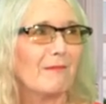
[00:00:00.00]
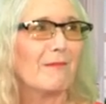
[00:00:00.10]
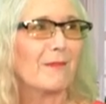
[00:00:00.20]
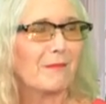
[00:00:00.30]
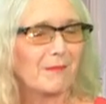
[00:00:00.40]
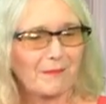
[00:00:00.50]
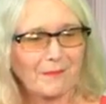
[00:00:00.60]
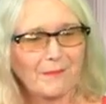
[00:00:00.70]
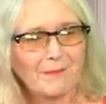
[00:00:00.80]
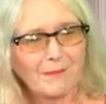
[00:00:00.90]
Thank you.
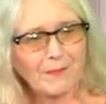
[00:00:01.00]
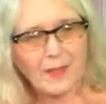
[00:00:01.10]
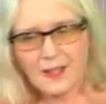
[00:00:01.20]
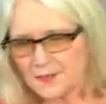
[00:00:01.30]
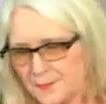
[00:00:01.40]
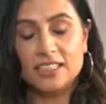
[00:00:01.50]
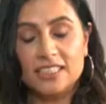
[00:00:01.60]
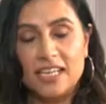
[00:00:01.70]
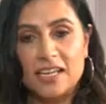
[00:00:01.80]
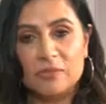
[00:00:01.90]
Well, I wanted
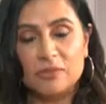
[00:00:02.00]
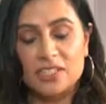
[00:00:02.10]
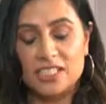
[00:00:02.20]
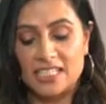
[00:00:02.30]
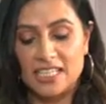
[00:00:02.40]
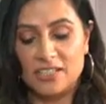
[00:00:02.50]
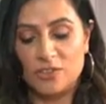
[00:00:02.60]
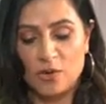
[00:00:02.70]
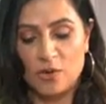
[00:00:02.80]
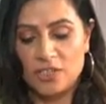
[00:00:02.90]
just to say to
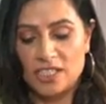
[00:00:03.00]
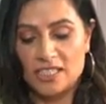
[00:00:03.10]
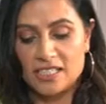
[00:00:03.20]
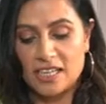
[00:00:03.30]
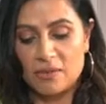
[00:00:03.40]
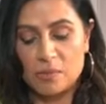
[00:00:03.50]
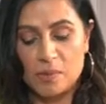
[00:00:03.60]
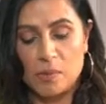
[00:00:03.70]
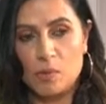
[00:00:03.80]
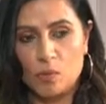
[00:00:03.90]
the audience there,
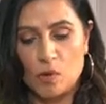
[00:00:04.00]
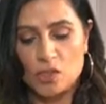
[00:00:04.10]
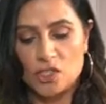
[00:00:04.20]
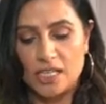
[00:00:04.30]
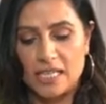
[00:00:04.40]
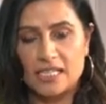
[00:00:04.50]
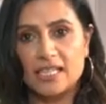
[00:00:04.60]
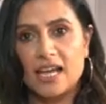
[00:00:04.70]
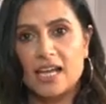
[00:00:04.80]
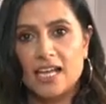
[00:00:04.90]
people watching, is
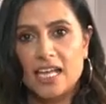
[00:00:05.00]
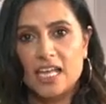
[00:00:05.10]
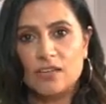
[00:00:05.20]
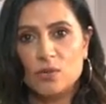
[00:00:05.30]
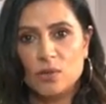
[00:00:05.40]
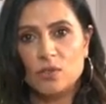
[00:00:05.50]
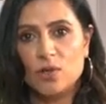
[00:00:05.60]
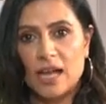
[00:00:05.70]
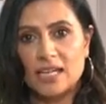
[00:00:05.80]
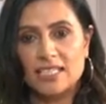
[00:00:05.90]
that if you want to
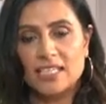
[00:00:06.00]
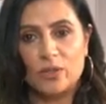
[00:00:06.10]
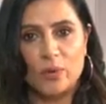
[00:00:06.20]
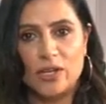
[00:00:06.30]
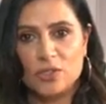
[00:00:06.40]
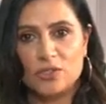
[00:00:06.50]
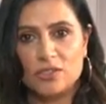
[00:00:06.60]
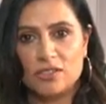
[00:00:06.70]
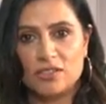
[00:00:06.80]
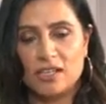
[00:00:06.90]
ask any
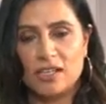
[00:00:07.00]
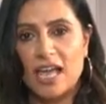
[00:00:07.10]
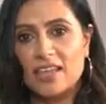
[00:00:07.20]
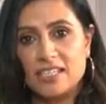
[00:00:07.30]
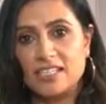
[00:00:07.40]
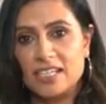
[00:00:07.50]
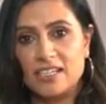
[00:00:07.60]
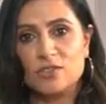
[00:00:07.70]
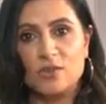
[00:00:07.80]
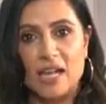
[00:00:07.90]
questions, Cathie's
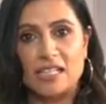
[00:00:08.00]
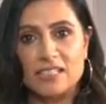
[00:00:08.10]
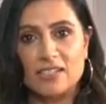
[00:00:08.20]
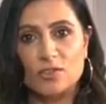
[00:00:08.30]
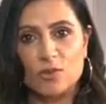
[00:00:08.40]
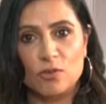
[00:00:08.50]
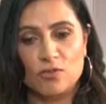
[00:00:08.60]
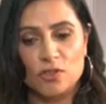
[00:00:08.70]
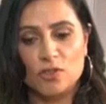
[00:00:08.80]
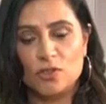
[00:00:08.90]
here to answer. So
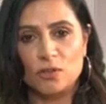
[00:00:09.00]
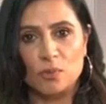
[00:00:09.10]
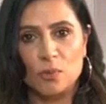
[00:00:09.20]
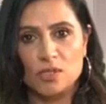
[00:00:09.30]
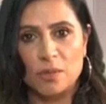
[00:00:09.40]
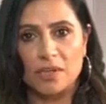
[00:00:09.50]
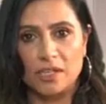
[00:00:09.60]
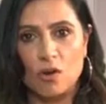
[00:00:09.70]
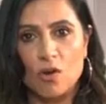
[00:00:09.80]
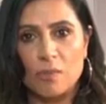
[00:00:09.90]
if you just want to put something in
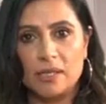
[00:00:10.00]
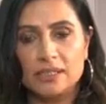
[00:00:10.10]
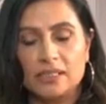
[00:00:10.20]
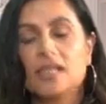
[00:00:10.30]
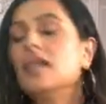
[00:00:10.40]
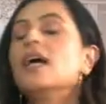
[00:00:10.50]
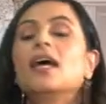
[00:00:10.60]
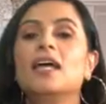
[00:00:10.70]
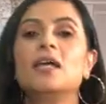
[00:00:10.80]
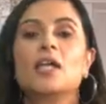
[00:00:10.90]
the comments,
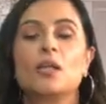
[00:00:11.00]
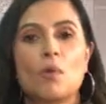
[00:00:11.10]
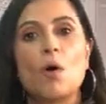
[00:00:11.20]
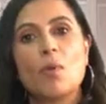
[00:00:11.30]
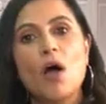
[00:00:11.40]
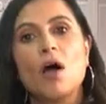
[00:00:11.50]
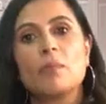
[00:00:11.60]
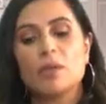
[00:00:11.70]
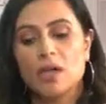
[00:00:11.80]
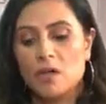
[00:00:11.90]
it'll pop
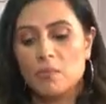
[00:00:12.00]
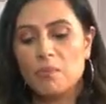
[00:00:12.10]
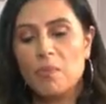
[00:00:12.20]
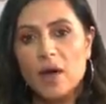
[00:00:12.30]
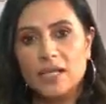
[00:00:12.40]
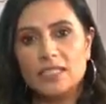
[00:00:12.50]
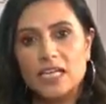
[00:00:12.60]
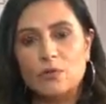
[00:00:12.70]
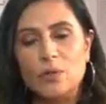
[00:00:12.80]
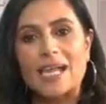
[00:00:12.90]
up. But
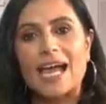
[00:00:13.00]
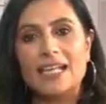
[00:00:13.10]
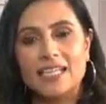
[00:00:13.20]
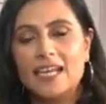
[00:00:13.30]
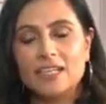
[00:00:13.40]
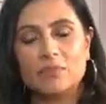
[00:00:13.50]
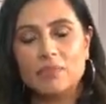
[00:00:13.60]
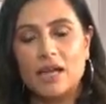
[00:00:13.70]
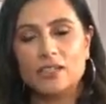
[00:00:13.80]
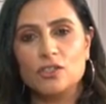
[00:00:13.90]
if we can't get
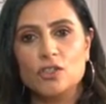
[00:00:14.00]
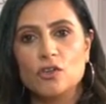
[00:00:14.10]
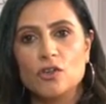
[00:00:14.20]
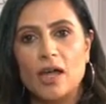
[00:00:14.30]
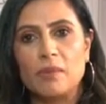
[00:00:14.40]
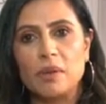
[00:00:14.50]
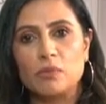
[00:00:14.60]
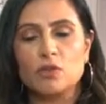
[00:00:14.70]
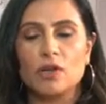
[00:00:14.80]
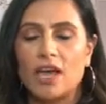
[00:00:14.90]
back to you, I'm
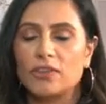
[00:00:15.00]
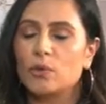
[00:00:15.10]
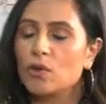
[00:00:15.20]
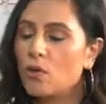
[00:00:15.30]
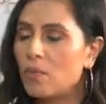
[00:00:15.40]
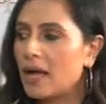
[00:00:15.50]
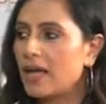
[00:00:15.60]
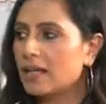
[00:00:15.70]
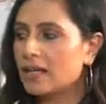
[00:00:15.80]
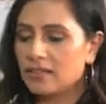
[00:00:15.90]
sure Cathie will go
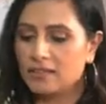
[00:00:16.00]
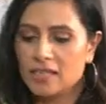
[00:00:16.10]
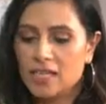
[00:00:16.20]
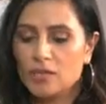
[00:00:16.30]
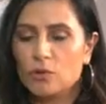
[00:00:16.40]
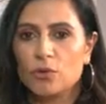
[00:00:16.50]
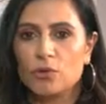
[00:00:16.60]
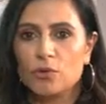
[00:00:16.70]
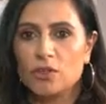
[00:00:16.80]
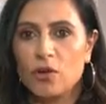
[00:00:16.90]
back and go
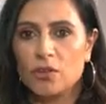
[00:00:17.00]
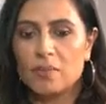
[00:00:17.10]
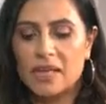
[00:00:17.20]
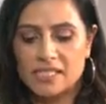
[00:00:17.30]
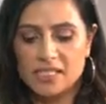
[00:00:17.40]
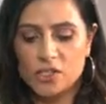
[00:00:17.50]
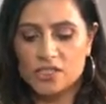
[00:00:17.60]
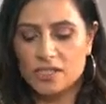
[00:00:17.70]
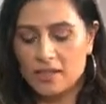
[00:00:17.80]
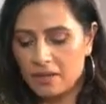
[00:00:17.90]
through all the
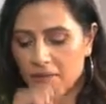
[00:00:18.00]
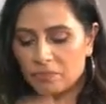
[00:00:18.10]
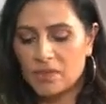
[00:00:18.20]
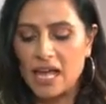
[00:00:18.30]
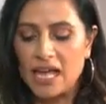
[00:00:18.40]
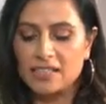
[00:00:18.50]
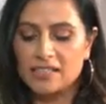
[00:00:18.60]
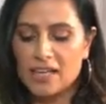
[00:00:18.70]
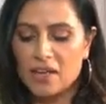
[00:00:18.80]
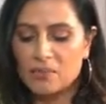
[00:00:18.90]
messages
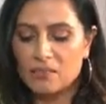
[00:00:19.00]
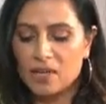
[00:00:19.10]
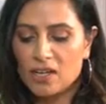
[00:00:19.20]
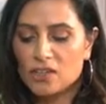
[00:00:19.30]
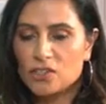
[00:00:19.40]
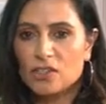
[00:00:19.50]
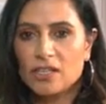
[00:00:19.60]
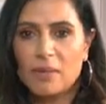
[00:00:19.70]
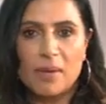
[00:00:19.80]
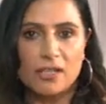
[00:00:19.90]
and she'll
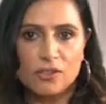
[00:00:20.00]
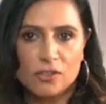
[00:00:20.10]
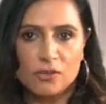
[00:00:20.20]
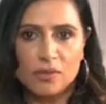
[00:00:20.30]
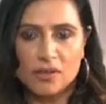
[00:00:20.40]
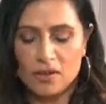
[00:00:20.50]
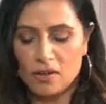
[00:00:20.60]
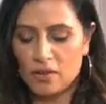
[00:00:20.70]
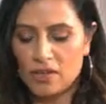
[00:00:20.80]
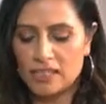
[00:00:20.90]
get back to you about all the